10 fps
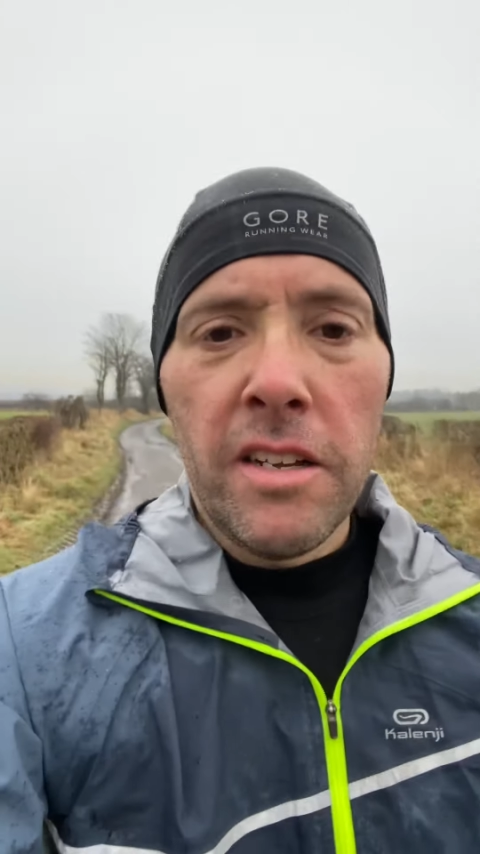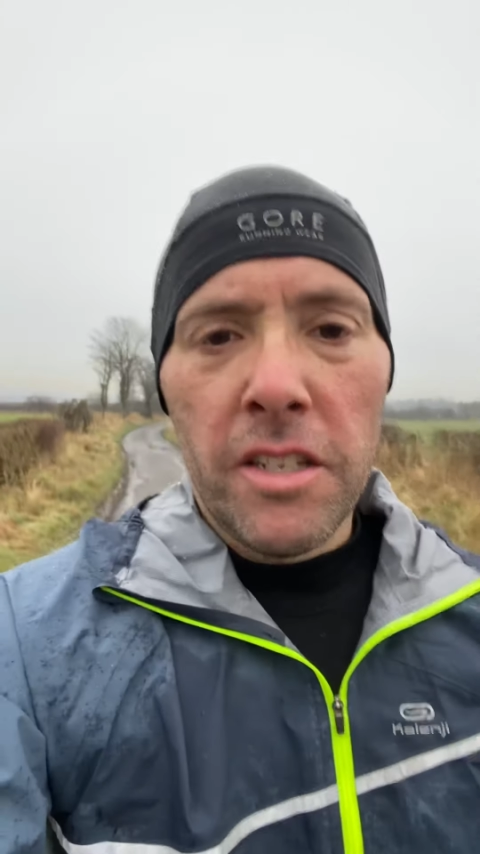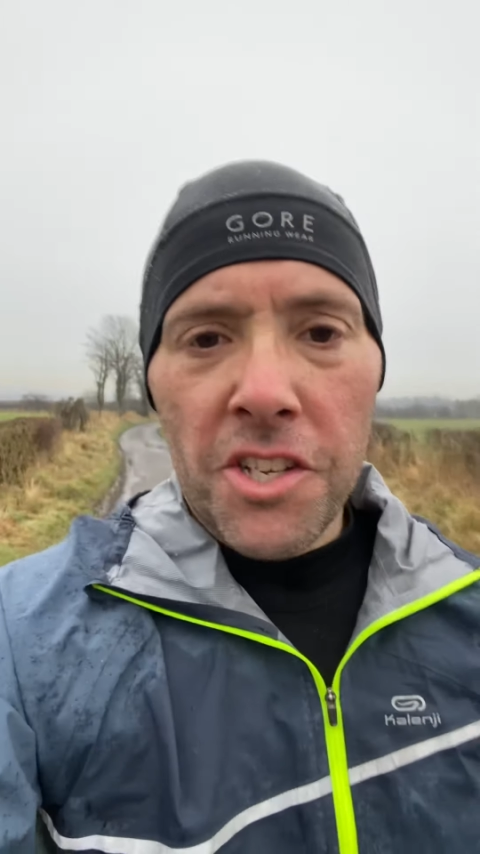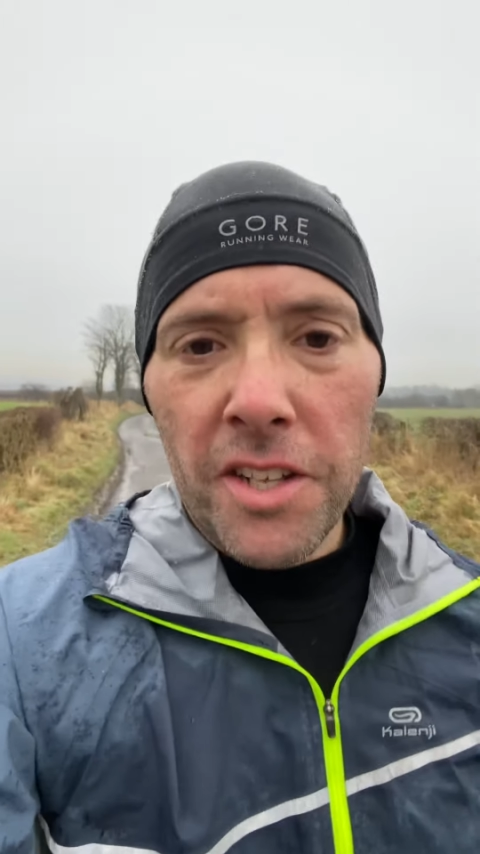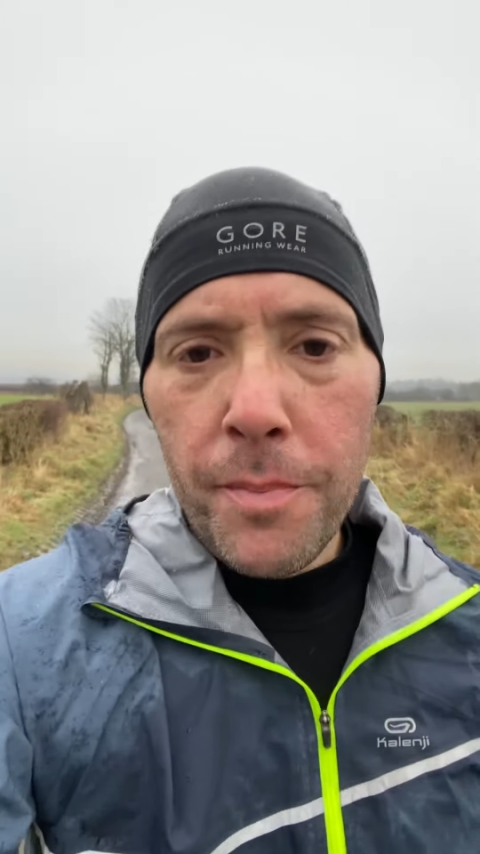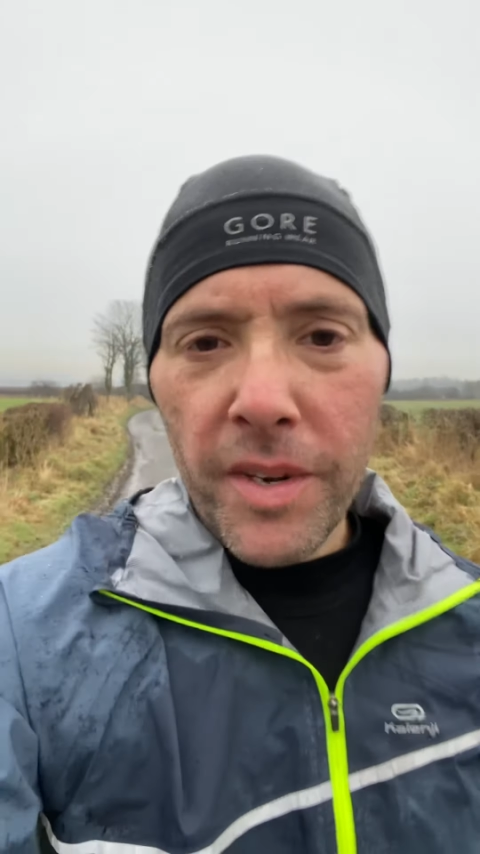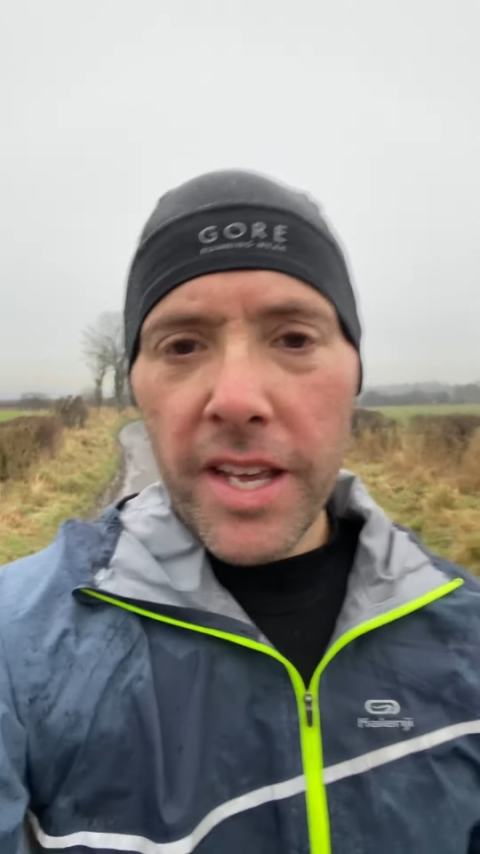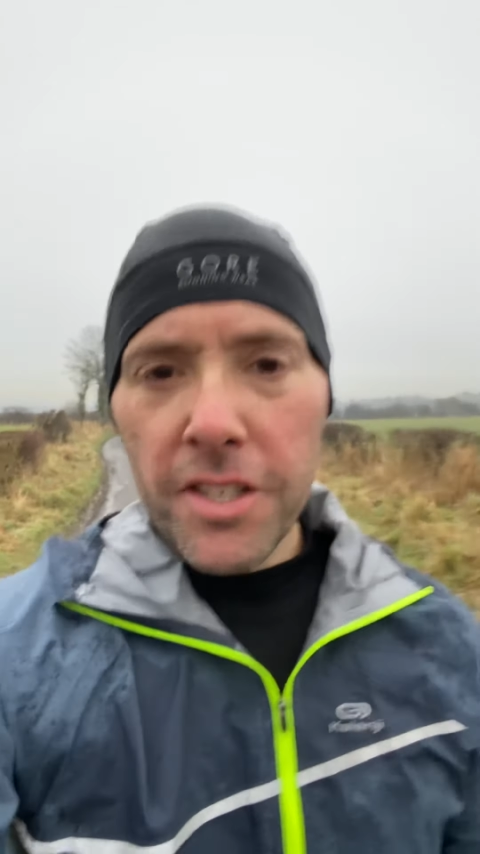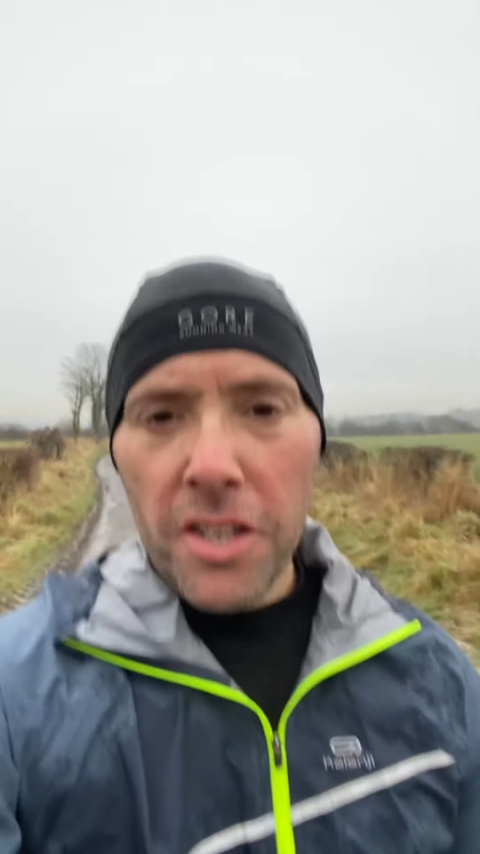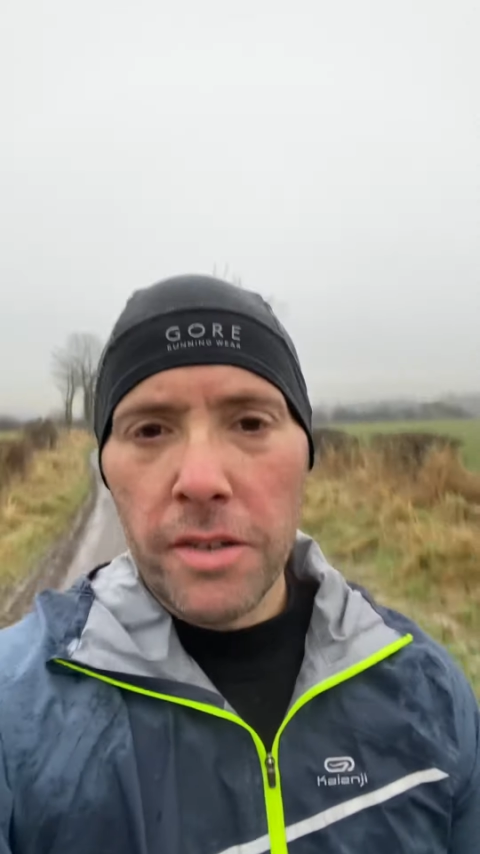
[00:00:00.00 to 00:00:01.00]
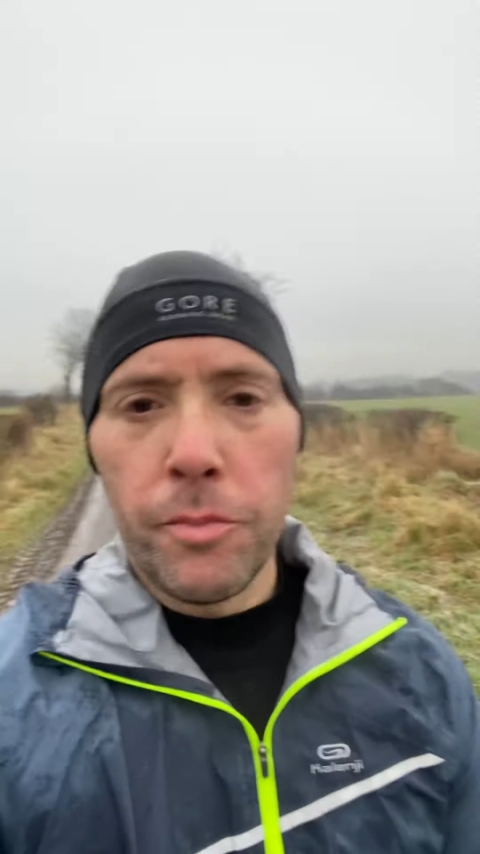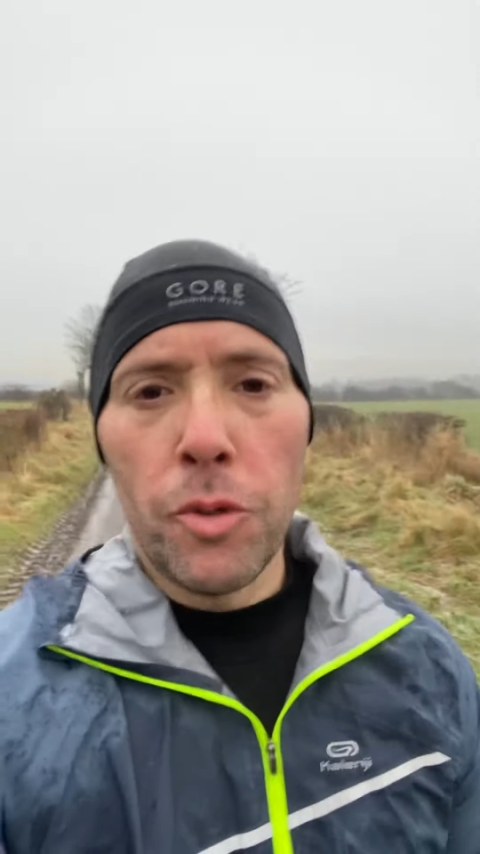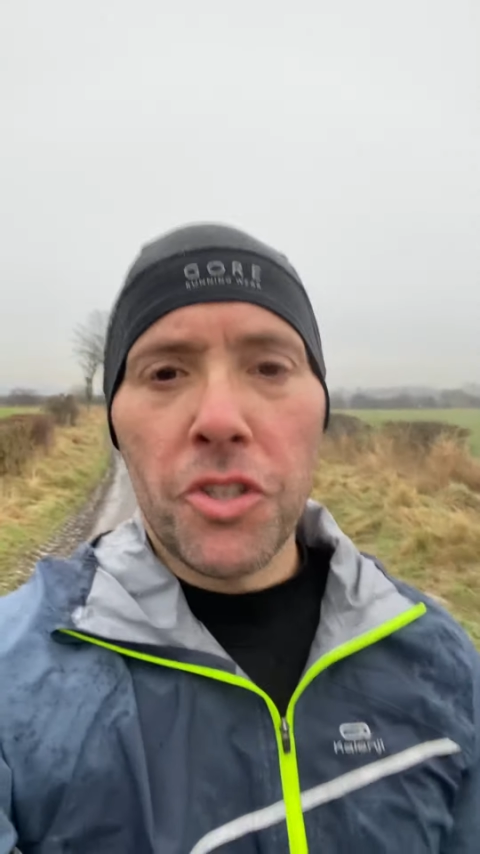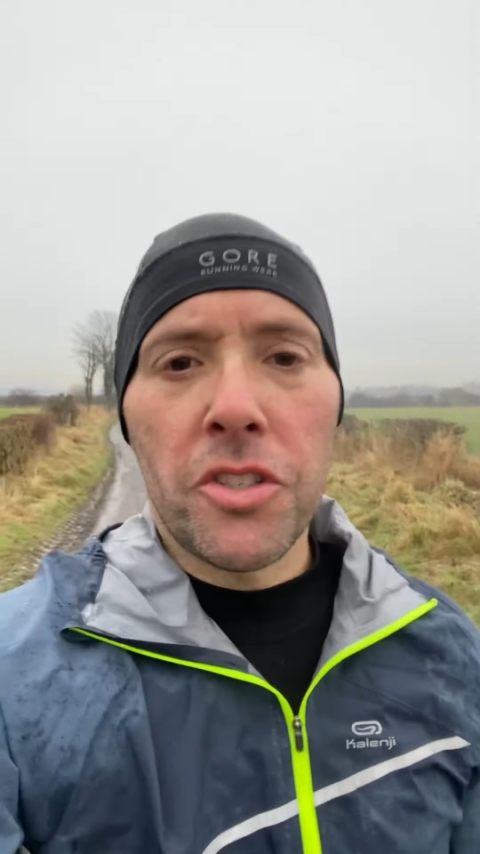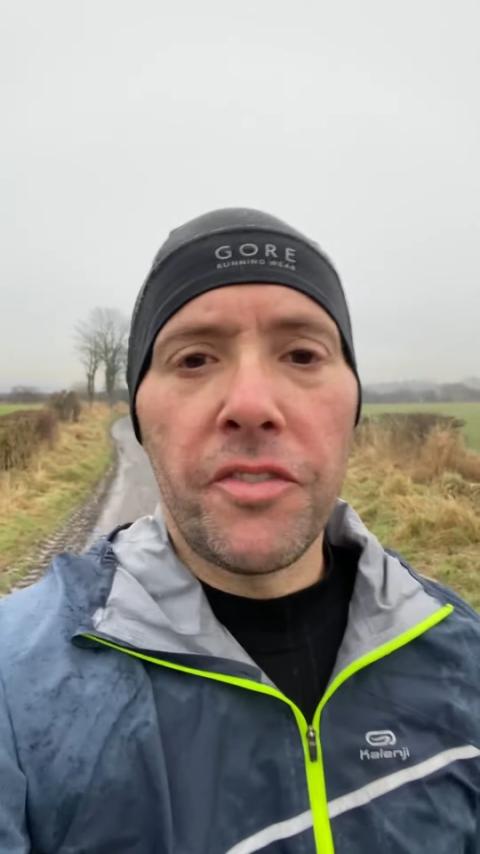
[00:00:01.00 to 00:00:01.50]
Celebrities,
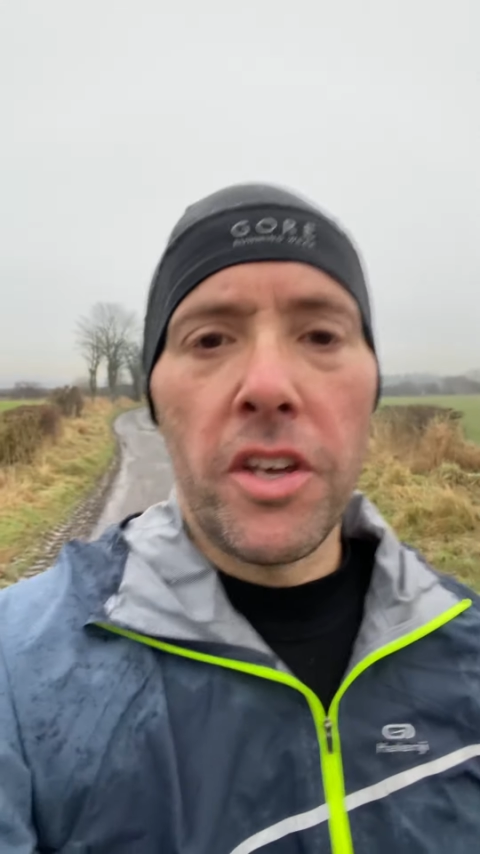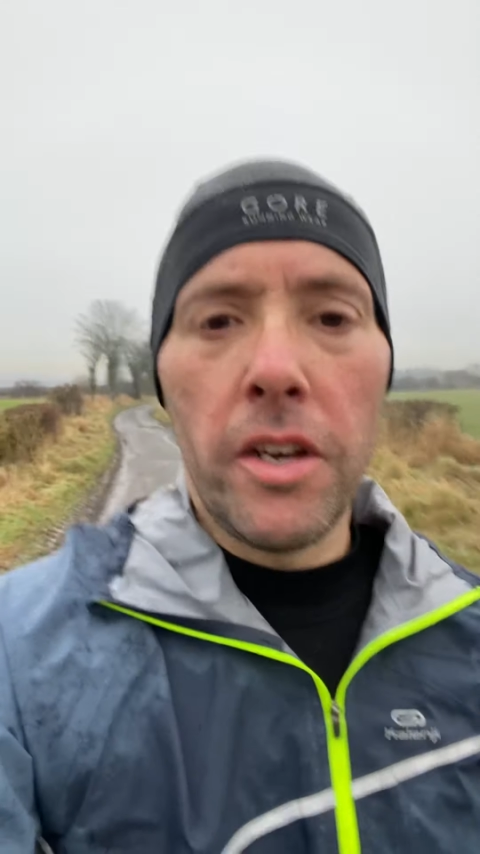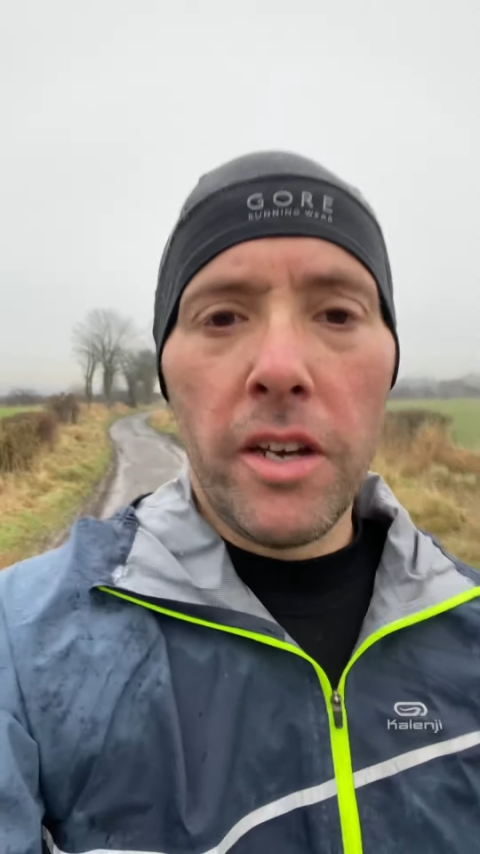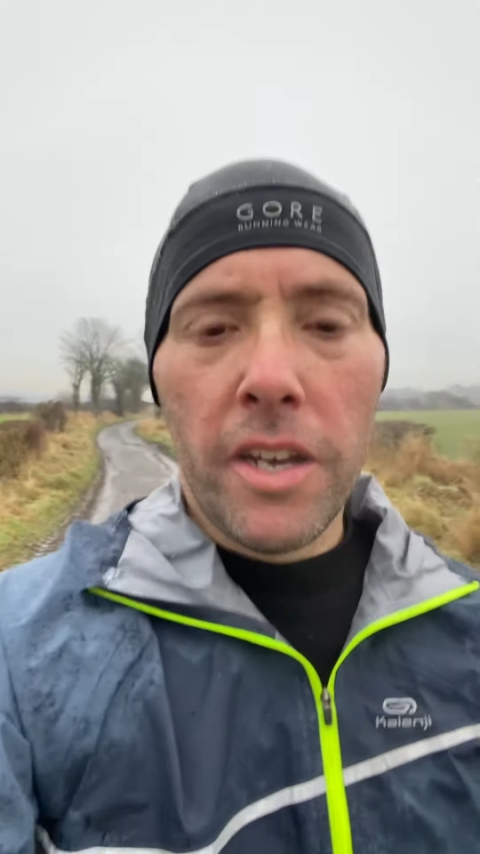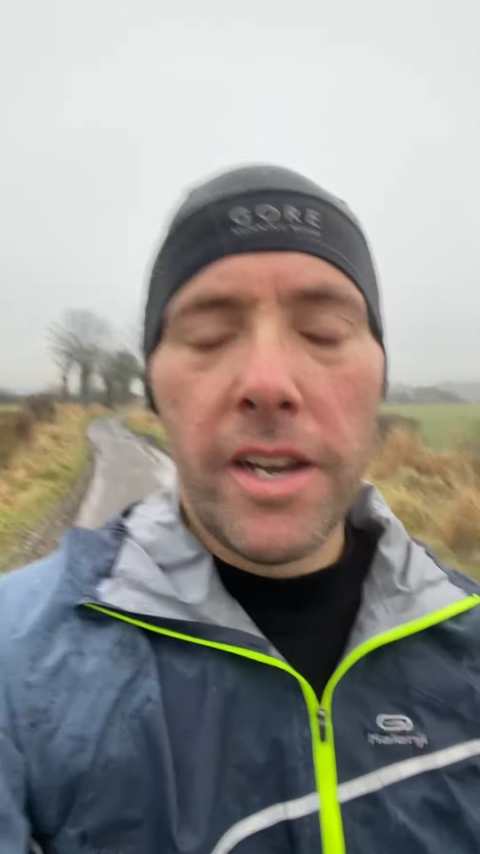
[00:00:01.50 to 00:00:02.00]
most of you